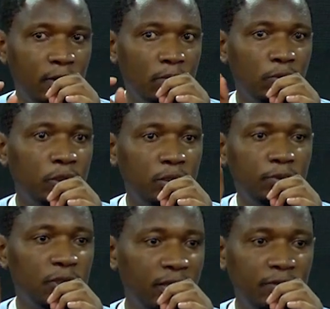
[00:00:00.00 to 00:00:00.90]

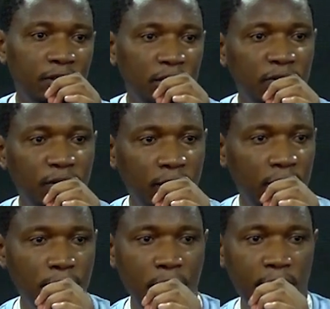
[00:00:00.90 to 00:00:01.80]
multiple services
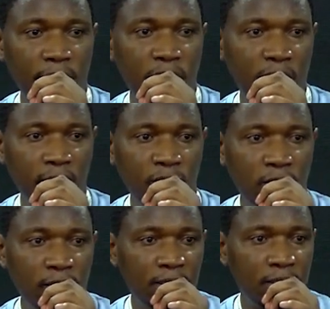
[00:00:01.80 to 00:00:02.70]
running behind
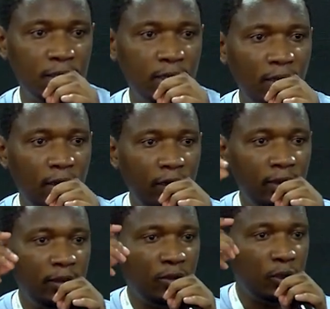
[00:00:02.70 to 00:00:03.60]
Nginx, and
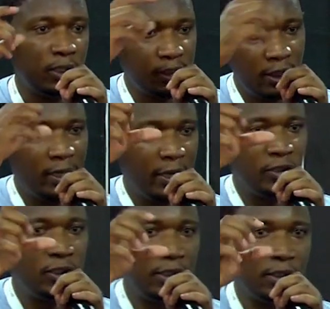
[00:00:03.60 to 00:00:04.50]
then you can tell
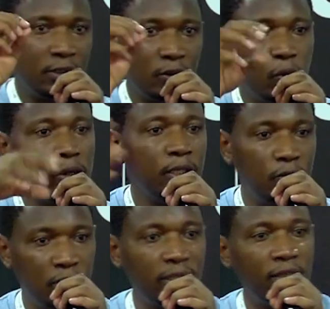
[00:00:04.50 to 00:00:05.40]
Nginx where to
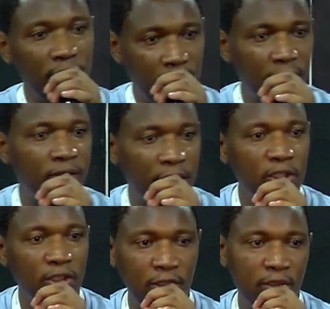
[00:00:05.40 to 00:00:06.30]
send
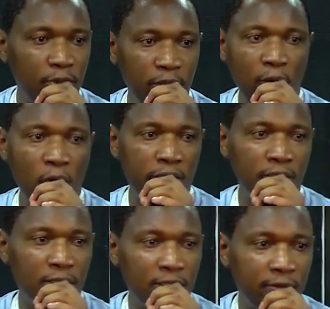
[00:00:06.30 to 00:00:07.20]
HTTP
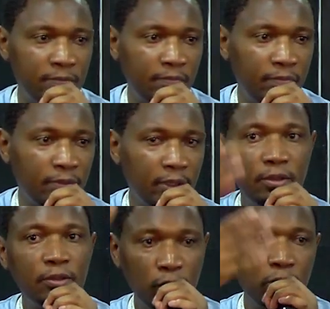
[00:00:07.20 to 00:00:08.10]
requests.
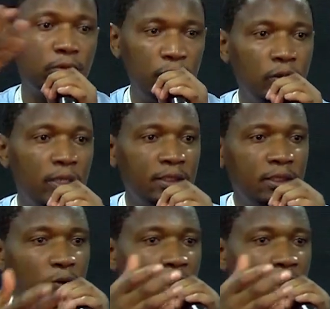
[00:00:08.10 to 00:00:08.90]
So let's say you